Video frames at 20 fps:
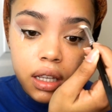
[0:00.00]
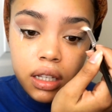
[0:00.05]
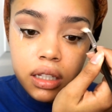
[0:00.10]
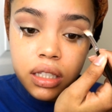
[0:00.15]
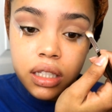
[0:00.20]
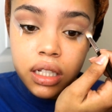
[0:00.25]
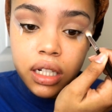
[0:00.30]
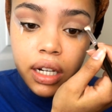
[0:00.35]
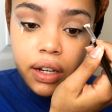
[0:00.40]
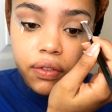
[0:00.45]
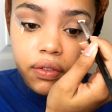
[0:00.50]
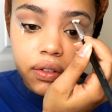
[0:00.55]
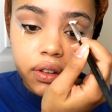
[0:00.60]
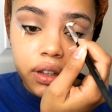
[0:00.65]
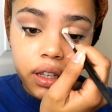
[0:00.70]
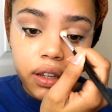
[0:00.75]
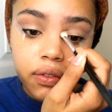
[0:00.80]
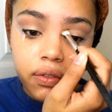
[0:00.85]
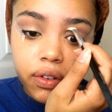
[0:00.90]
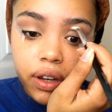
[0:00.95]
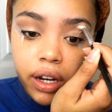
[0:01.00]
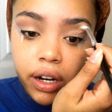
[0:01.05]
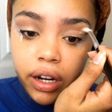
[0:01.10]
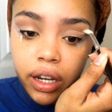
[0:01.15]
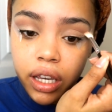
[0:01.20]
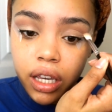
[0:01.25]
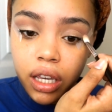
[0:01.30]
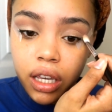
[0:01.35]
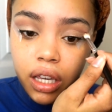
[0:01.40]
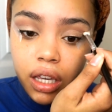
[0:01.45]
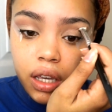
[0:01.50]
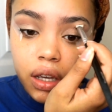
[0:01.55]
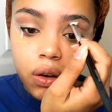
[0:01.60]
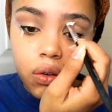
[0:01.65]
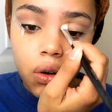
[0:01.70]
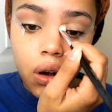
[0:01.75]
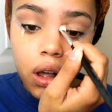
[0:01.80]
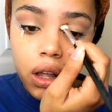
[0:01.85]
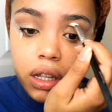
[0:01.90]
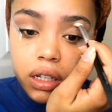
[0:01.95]
It's definitely very
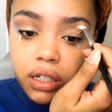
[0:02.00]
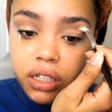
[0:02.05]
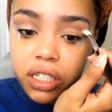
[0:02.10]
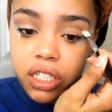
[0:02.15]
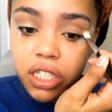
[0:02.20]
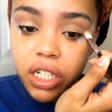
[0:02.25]
quality